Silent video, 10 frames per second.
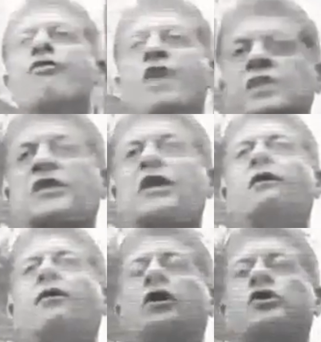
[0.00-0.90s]
This
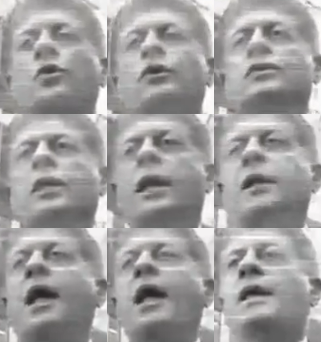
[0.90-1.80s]
individual
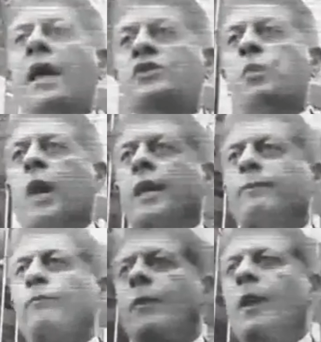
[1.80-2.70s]
said, guess what?